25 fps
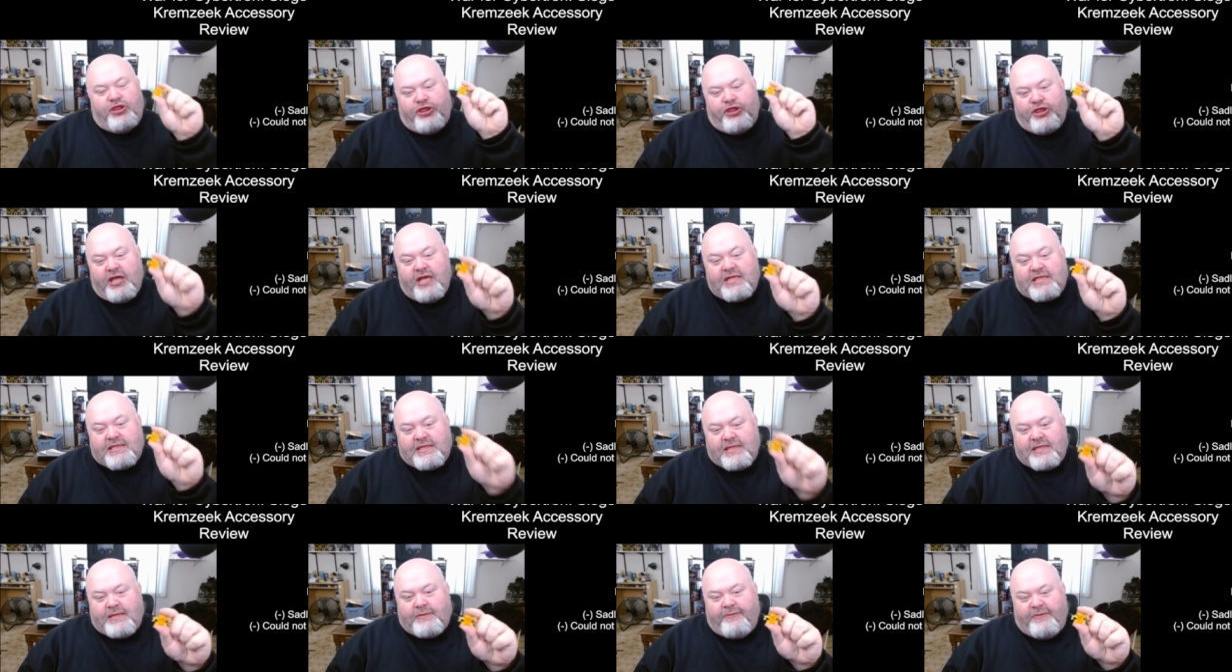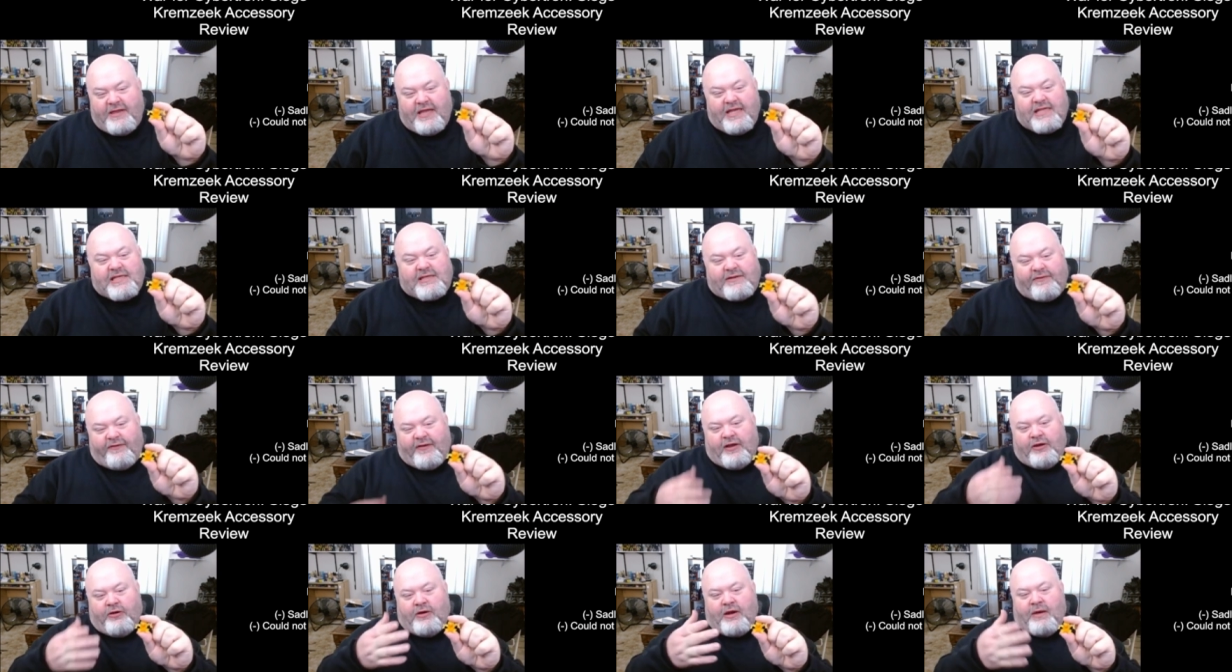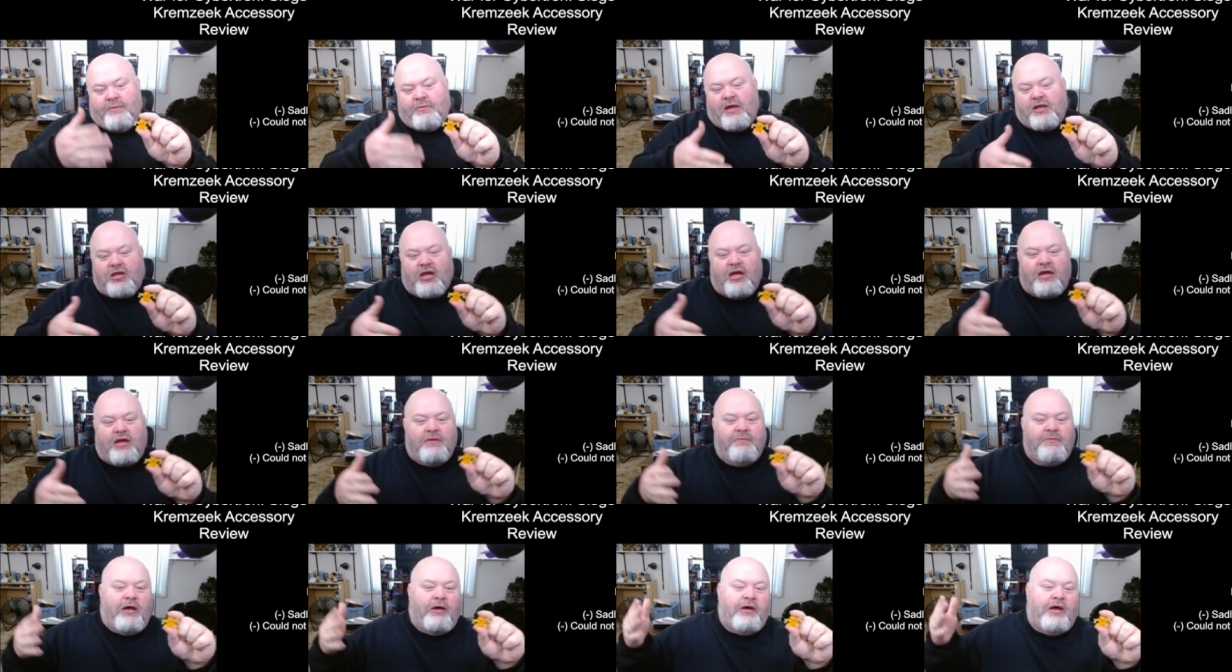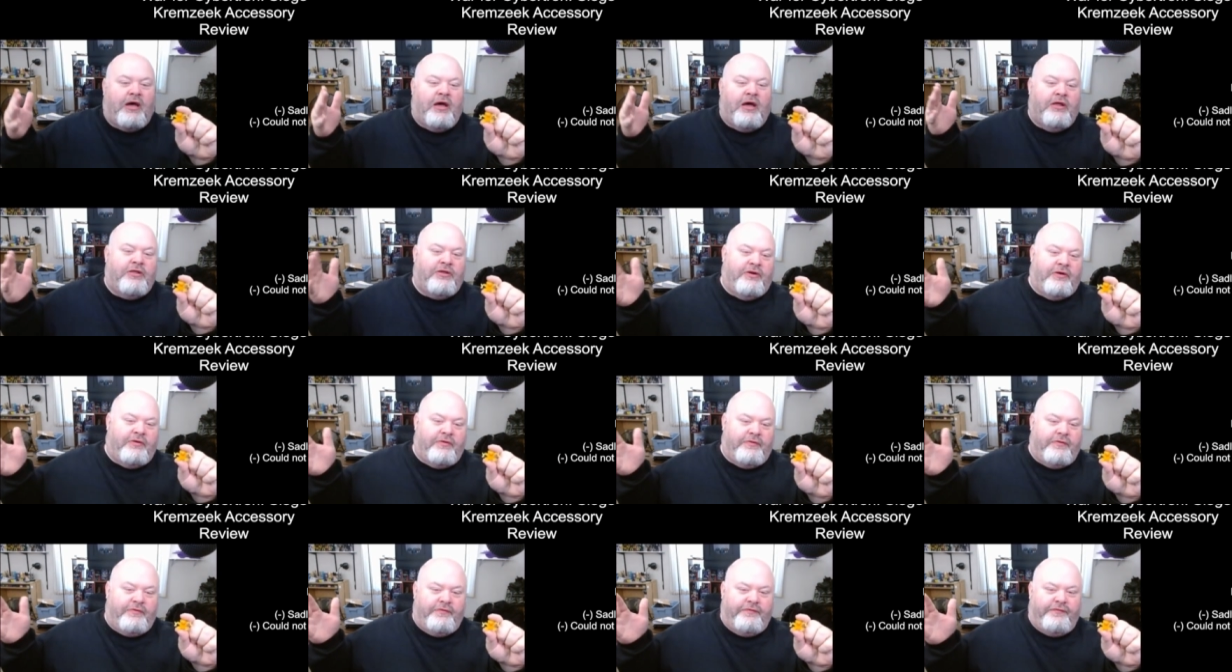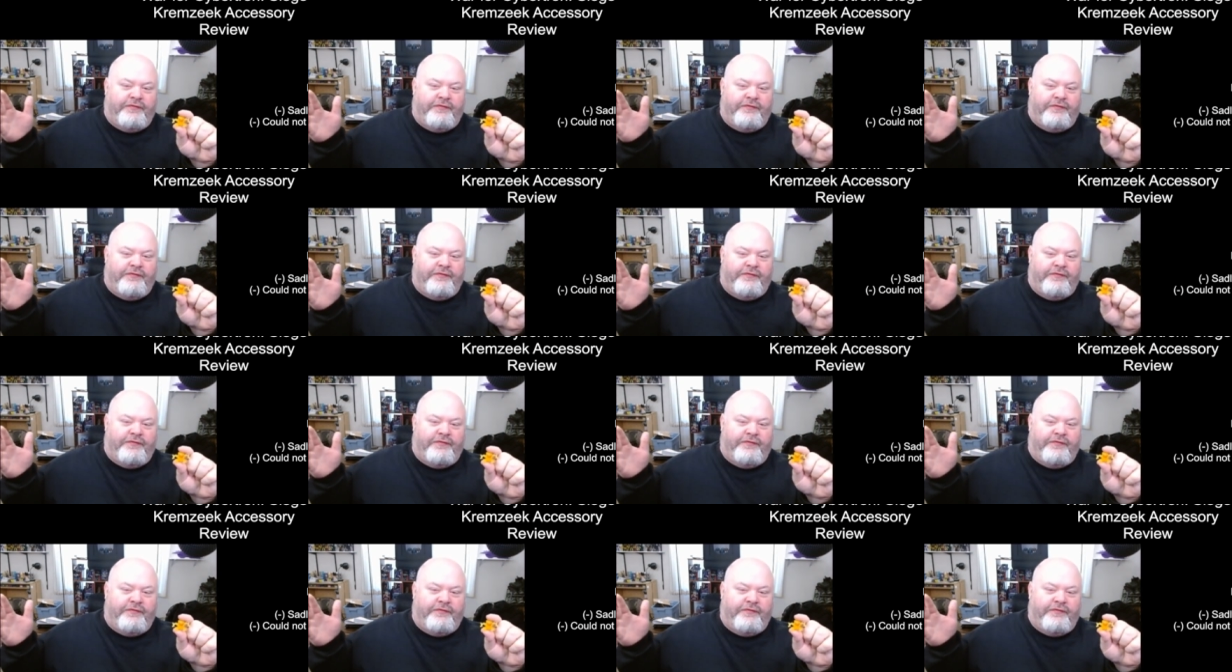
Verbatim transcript: this this figure, I'm not talking about other